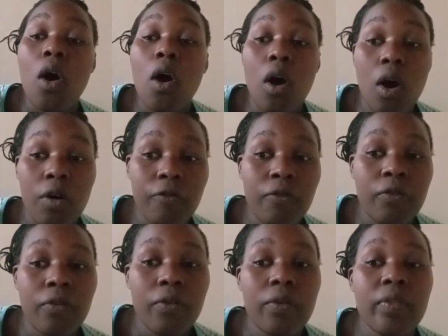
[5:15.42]

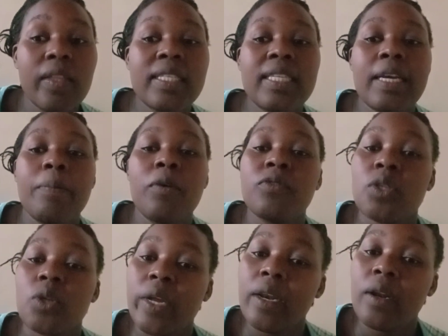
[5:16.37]
of this type of
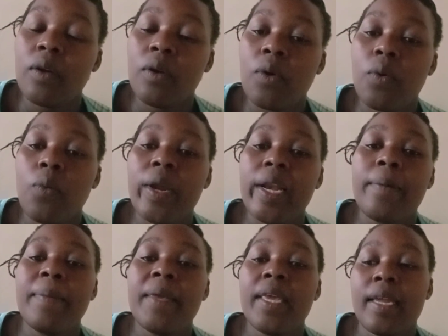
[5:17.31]
soil will
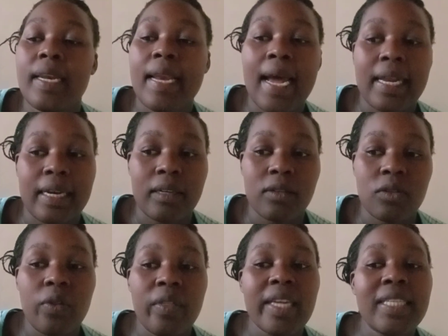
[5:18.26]
be done
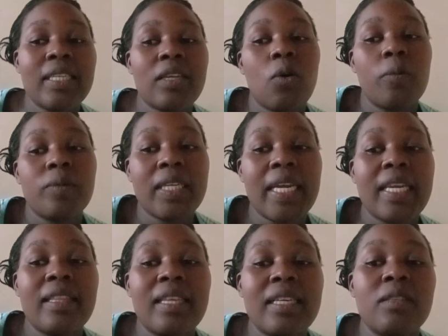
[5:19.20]
so that
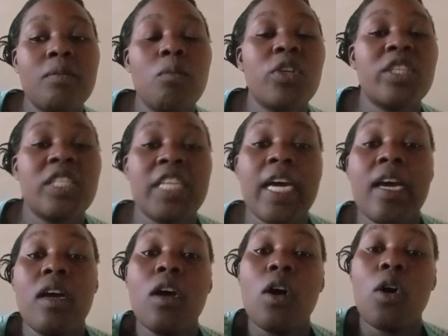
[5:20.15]
obtain this moisture
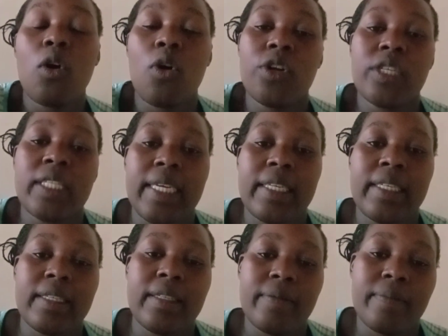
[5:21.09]

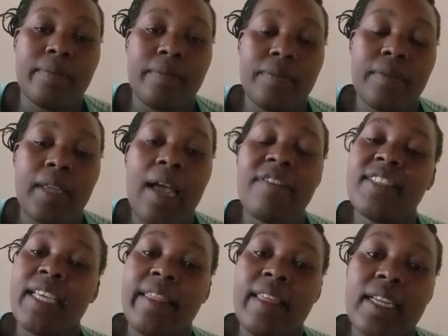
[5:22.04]
content.
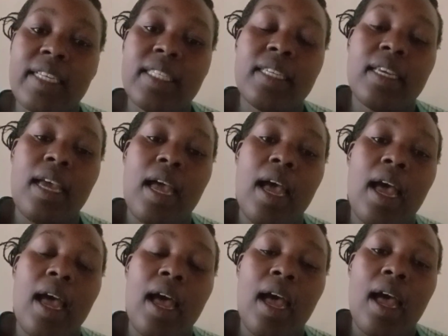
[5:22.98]
After that,
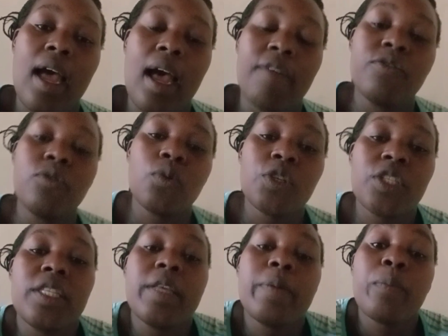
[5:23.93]
have to
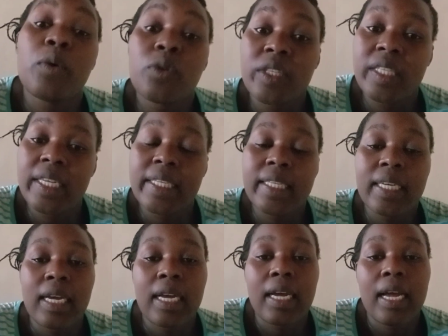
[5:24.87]
watch the procedure
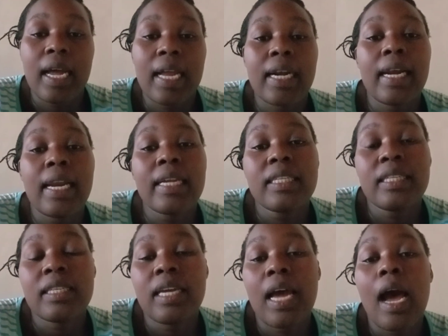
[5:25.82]
and learn
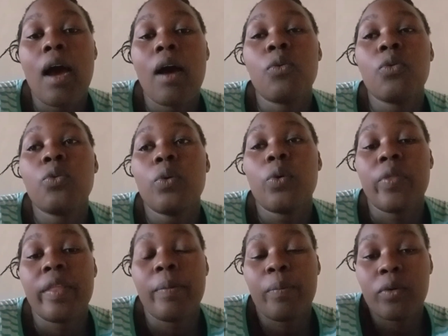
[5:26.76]
how
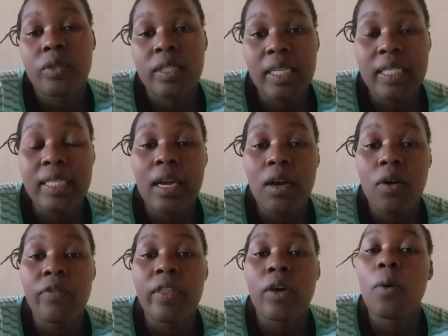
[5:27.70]
the procedure
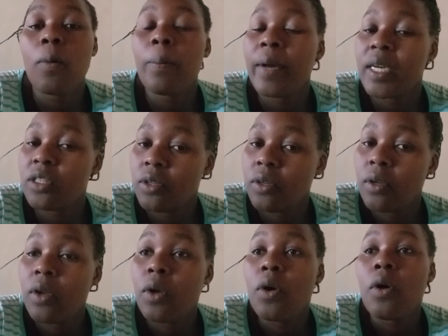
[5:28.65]
of the compaction
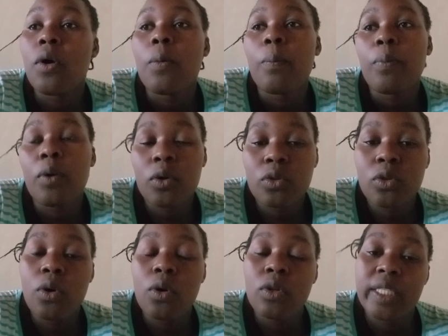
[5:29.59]

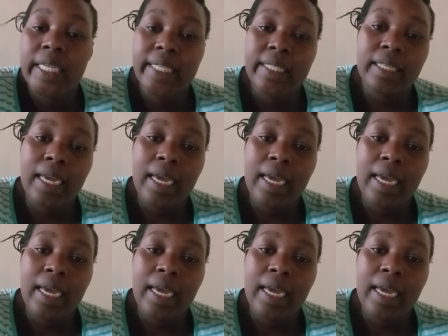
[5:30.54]
Proctor test